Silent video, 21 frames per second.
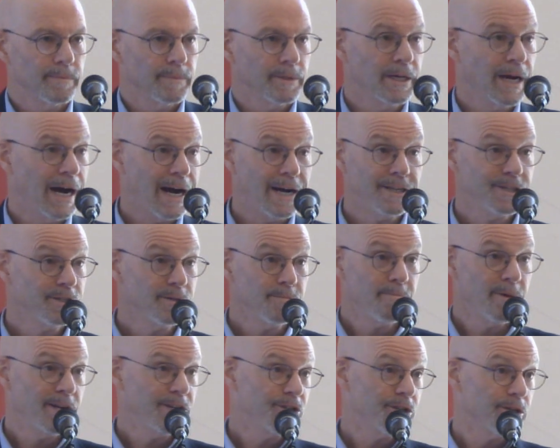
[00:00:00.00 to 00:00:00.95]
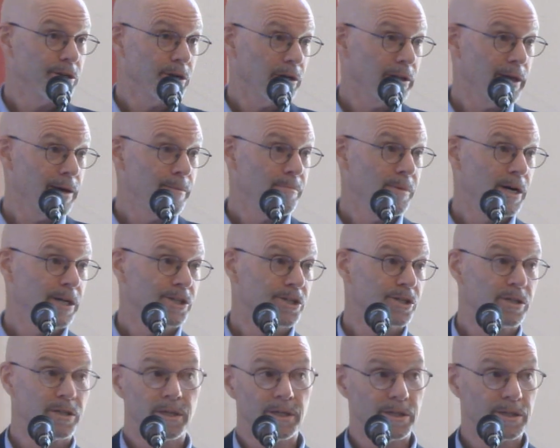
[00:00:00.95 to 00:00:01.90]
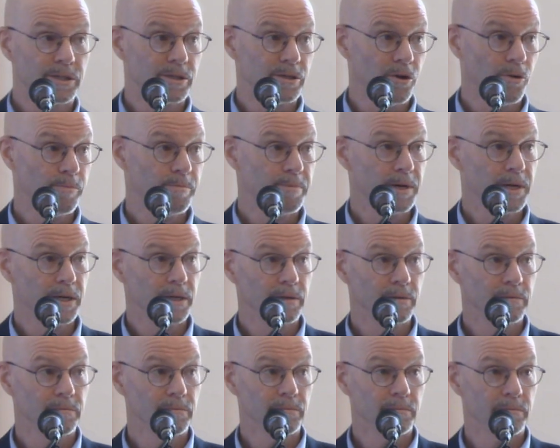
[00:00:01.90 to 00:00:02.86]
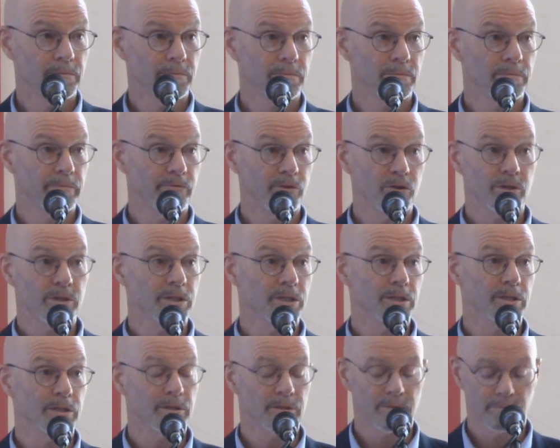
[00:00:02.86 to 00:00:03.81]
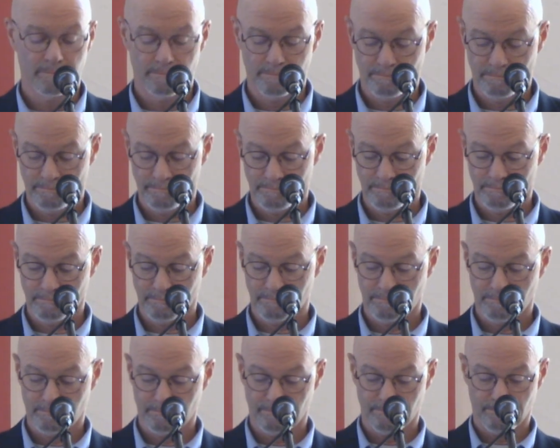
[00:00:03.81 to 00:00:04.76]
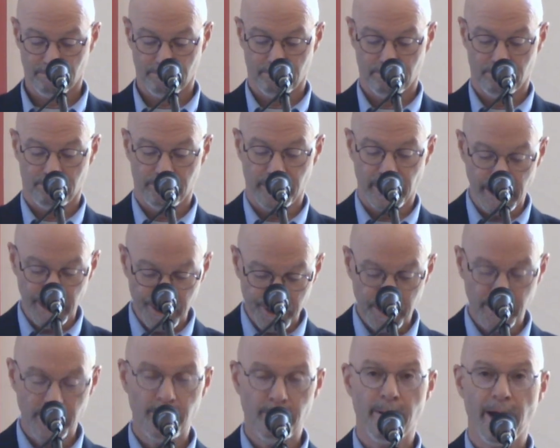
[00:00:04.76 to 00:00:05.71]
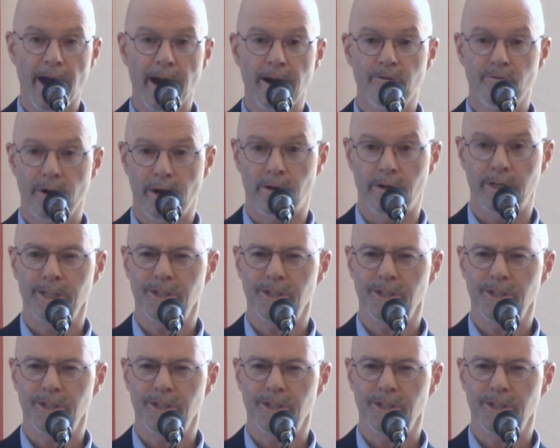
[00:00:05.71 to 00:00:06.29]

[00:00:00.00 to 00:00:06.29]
God isn't mentioned all that much in these opening verses. But he's in the background.